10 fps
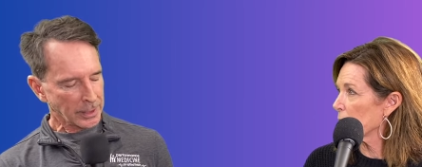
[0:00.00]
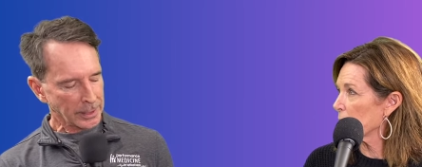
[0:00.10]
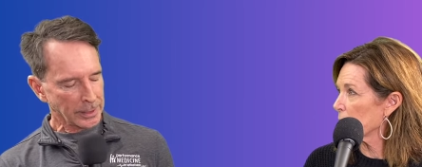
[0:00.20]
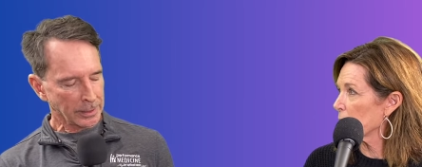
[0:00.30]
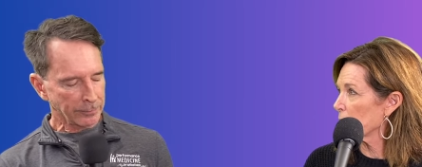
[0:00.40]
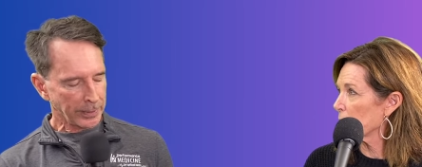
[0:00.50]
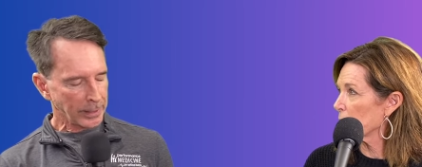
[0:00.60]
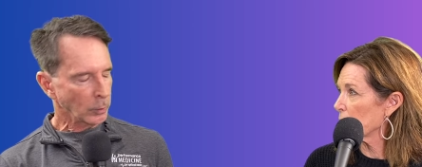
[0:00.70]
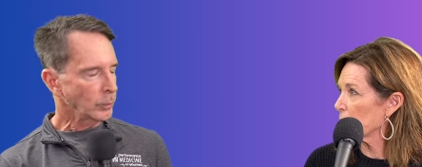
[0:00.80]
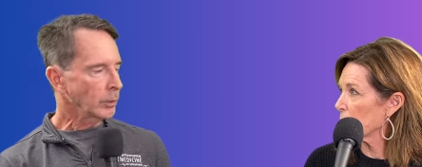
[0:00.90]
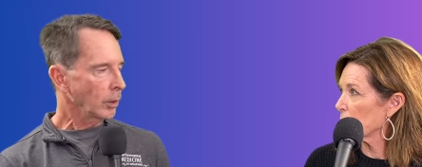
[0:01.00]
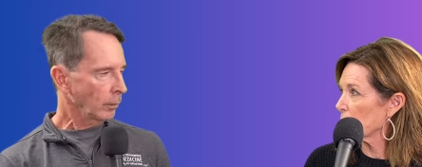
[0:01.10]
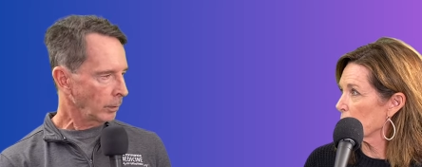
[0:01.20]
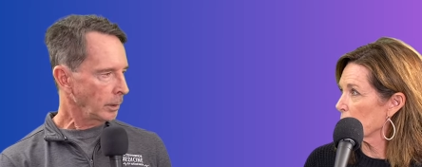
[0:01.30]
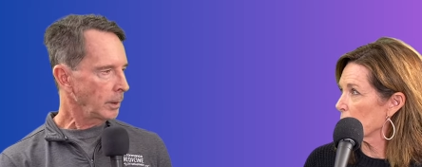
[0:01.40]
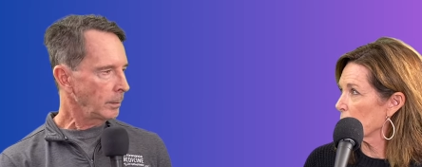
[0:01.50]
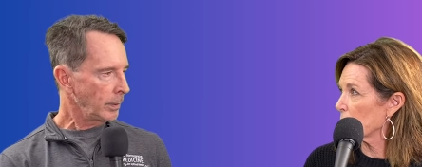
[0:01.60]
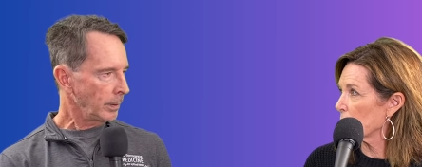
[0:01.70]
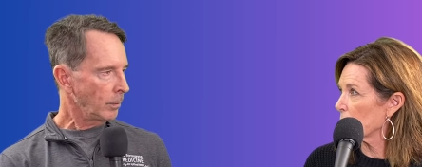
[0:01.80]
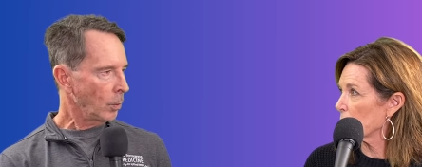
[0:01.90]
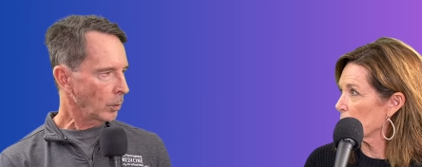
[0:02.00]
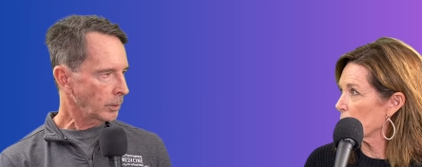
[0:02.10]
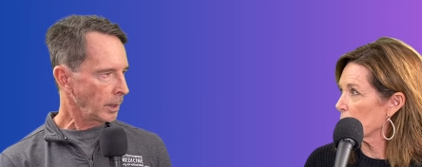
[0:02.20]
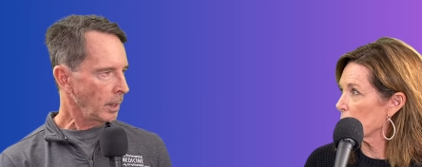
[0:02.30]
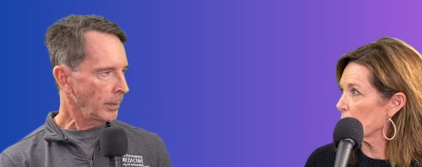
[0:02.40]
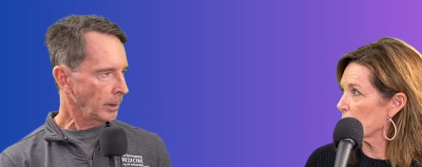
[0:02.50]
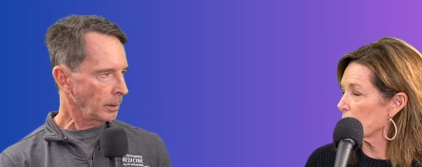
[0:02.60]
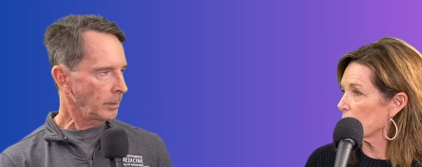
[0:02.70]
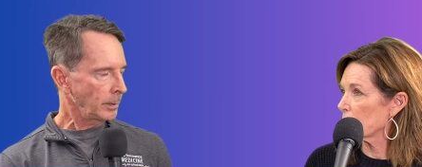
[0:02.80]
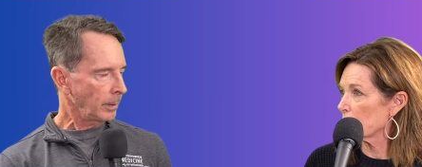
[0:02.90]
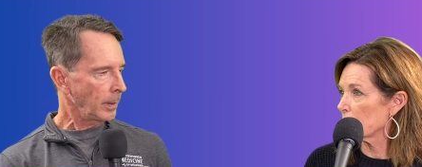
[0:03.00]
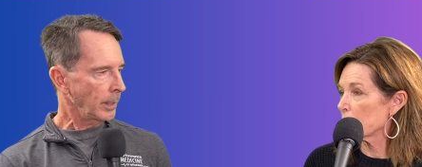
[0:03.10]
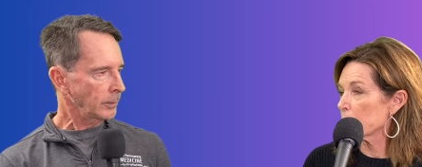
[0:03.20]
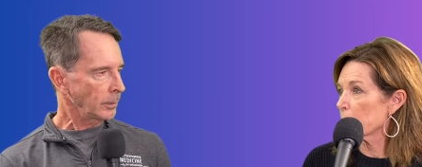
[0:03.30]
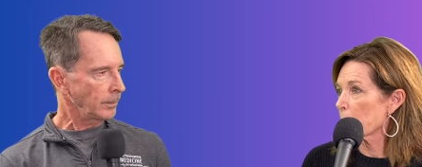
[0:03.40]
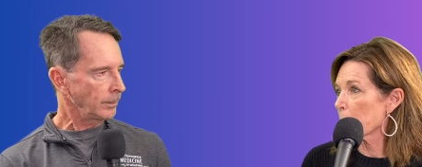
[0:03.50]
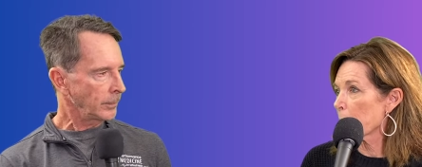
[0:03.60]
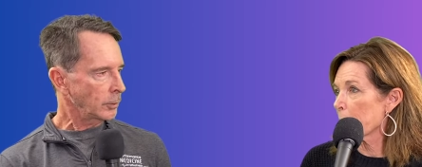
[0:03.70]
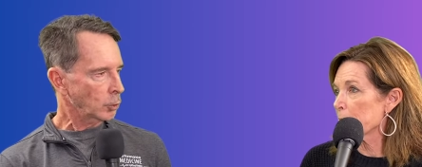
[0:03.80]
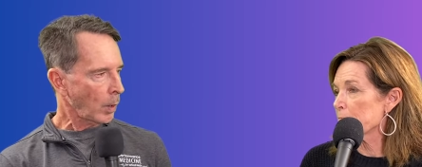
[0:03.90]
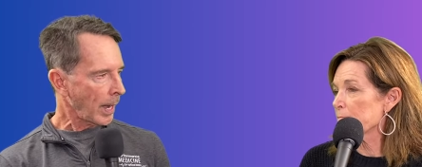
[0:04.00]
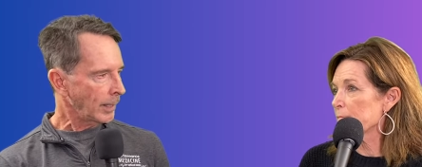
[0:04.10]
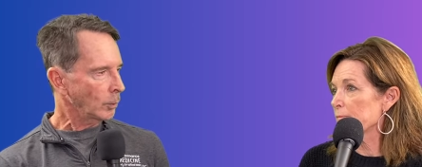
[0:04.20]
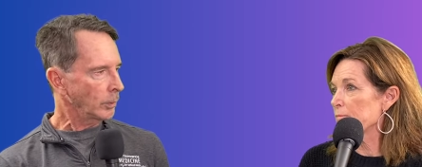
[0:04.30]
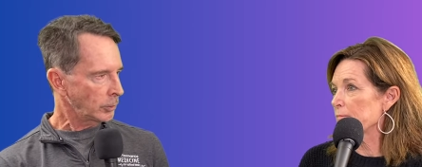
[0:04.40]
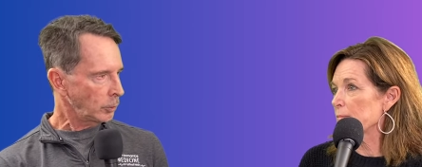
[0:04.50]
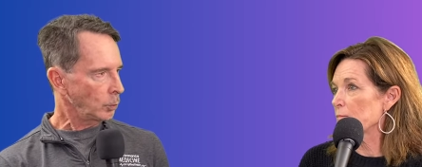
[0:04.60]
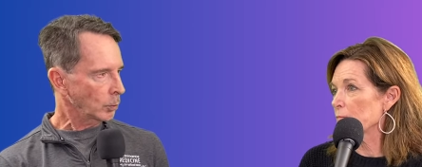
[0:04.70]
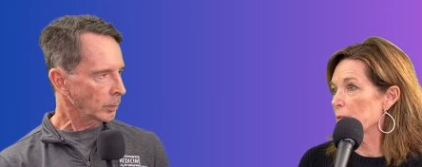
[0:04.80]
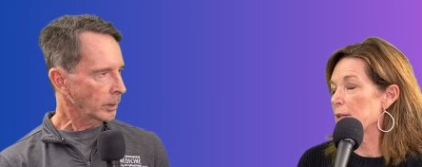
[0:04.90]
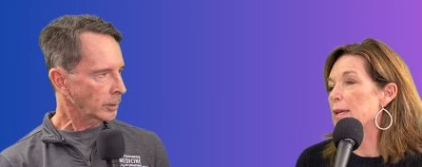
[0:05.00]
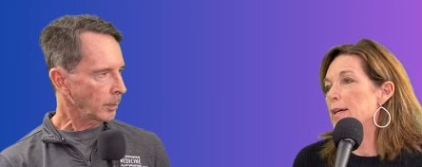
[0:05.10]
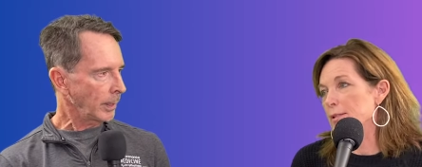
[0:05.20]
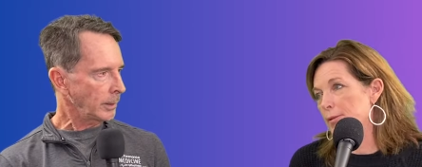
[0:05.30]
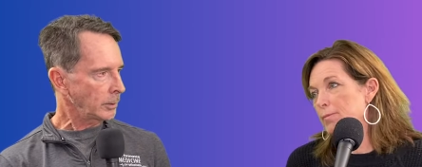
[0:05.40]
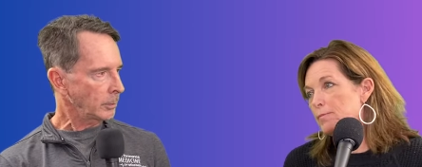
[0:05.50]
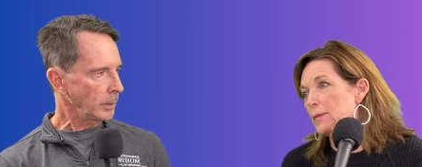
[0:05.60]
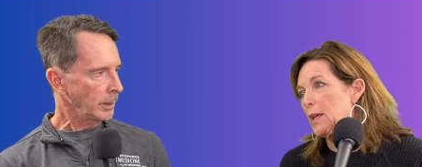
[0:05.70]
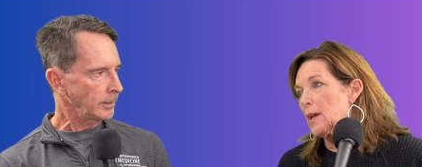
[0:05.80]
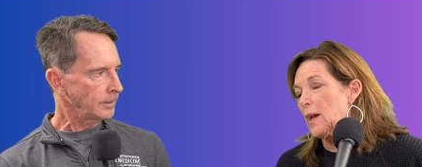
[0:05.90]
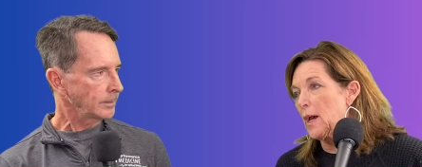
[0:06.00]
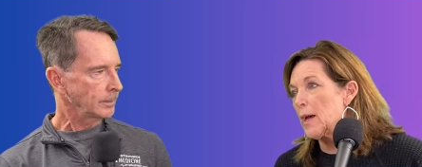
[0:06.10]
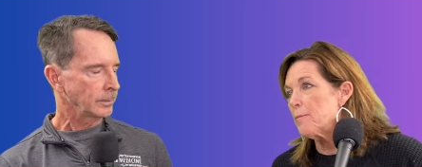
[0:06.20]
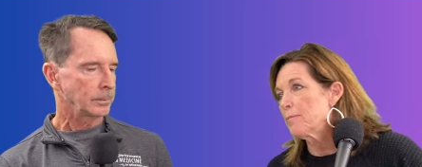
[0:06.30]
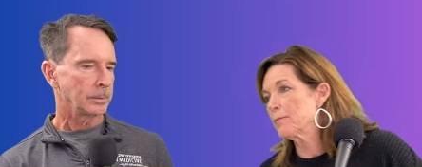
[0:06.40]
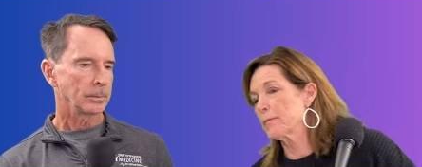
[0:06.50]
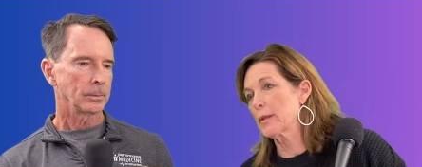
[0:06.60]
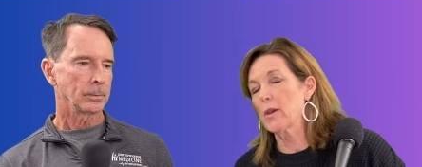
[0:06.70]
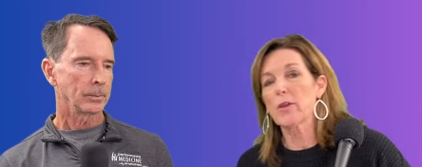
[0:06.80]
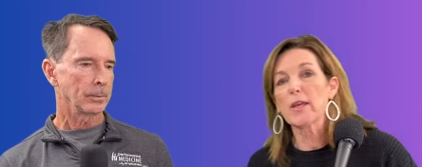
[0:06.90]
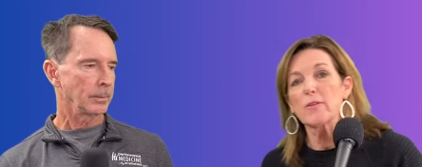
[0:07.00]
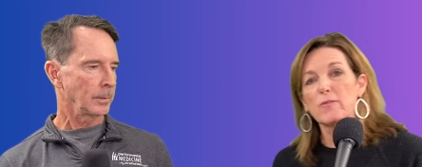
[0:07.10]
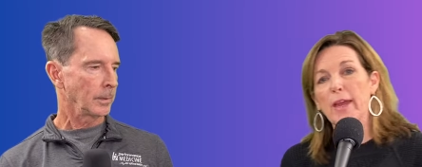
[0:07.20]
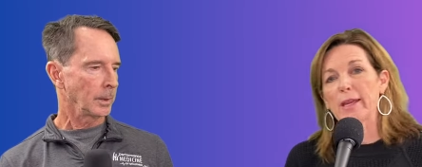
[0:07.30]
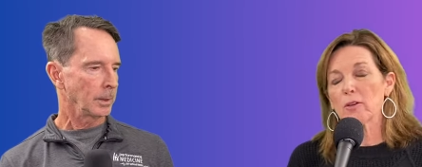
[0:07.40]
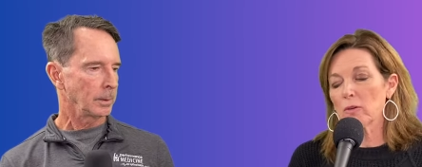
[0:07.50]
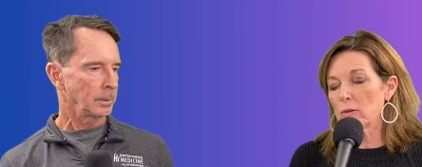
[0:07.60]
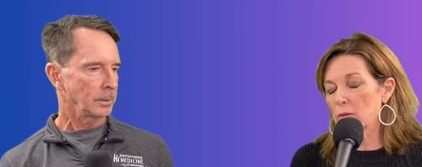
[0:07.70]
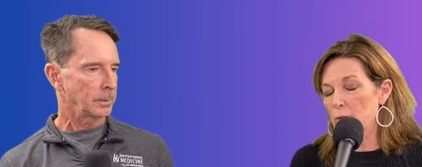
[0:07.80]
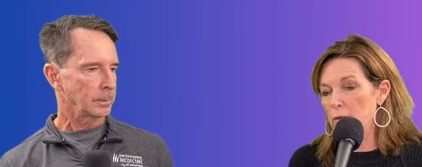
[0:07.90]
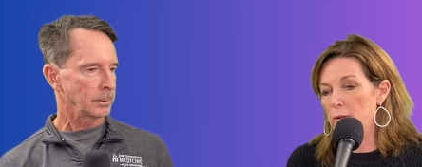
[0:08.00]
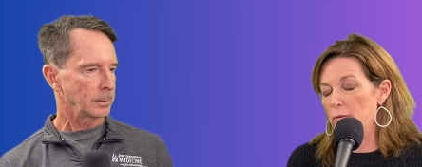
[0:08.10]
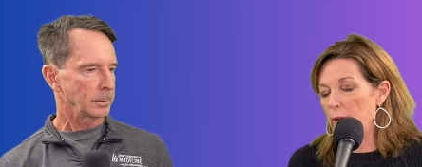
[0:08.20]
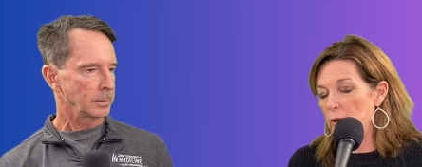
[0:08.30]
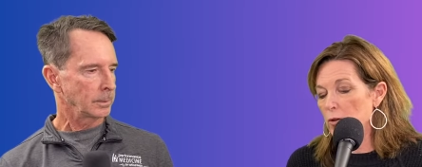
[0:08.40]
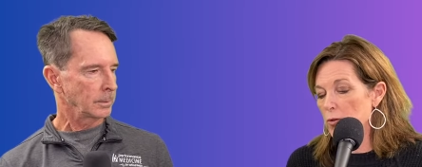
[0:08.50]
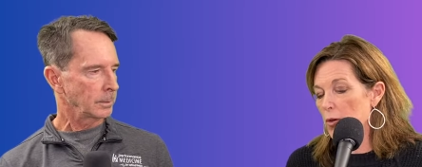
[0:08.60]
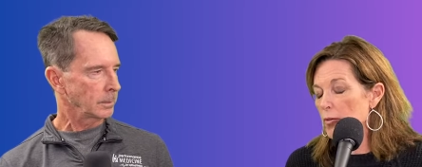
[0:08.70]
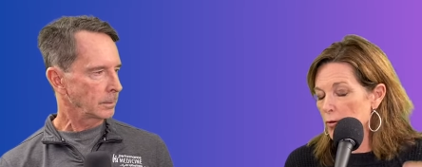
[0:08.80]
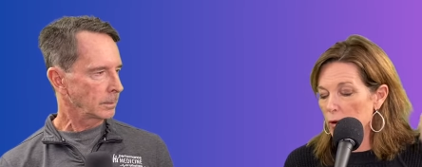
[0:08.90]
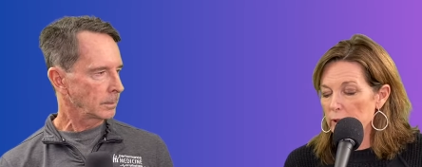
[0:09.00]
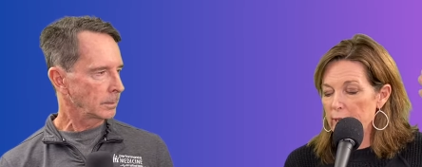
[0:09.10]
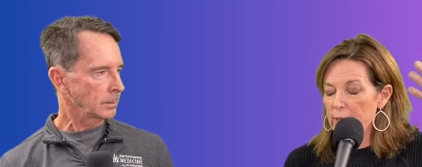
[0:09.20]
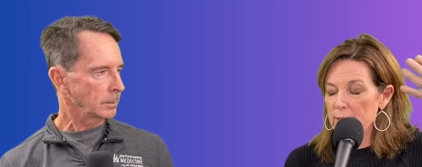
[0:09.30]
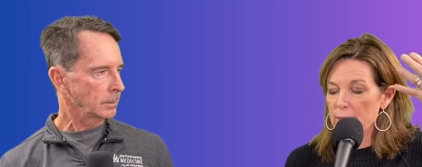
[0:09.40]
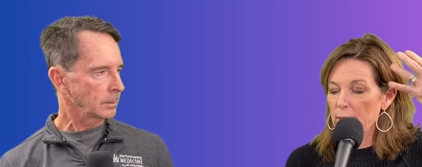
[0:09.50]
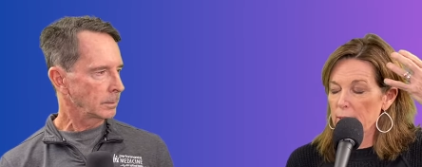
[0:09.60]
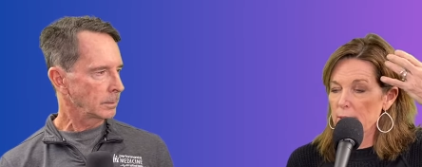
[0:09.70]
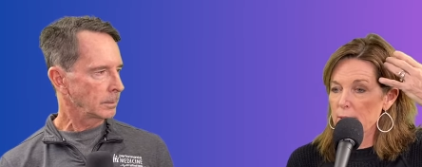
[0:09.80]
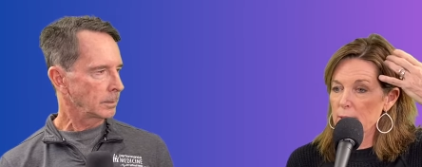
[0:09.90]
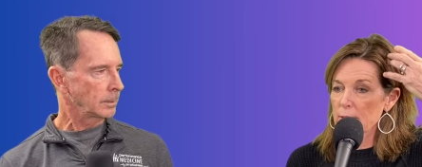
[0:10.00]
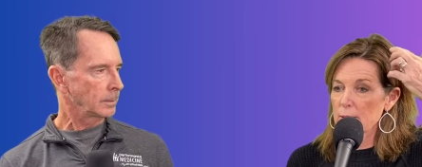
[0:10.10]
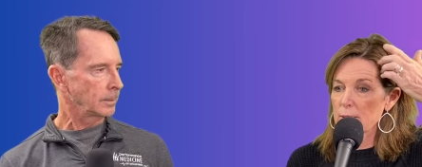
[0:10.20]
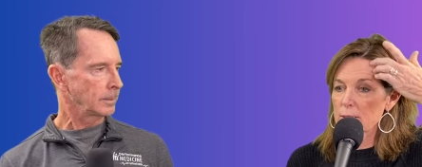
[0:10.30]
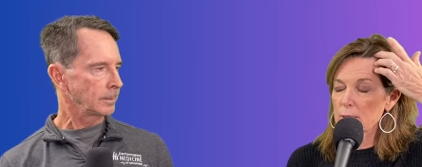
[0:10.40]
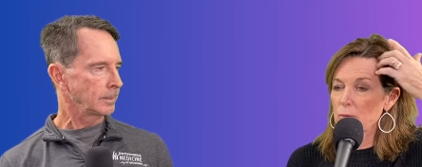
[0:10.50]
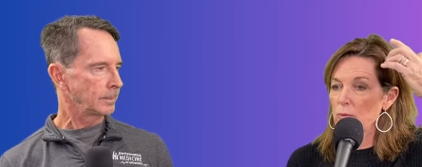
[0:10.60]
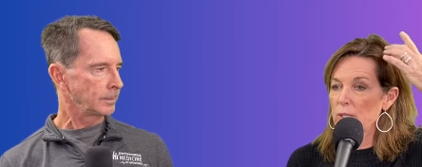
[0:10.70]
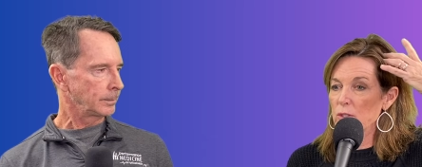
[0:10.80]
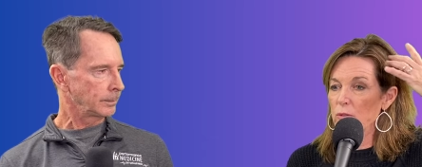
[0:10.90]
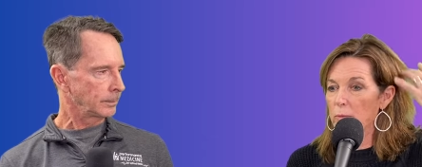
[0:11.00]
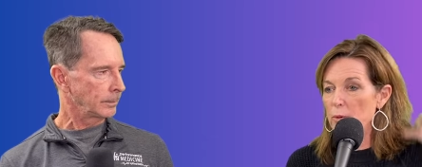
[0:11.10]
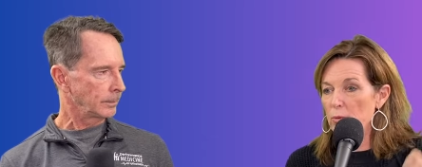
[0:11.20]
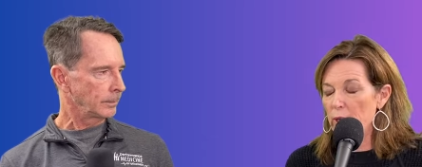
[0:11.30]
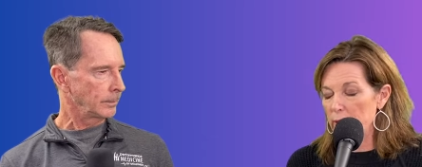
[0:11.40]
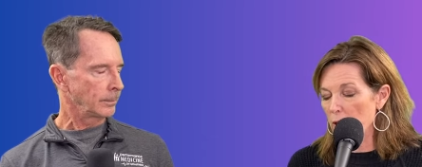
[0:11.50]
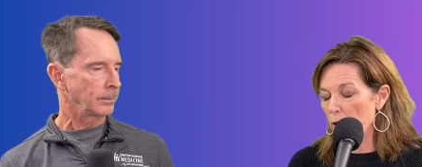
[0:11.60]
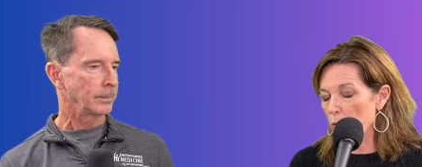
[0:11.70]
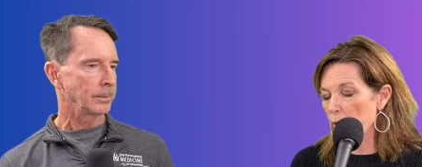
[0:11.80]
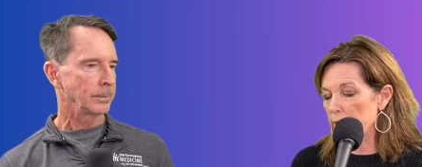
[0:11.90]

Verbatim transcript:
Speaker 1: into the vagal nerve a little bit more. Tell me a little bit about the, the triangle that you were explaining yes. to me.
Speaker 2: Um, okay, the vagal, the vagal nerve, you know, like I said, is, is runs from the brain all the way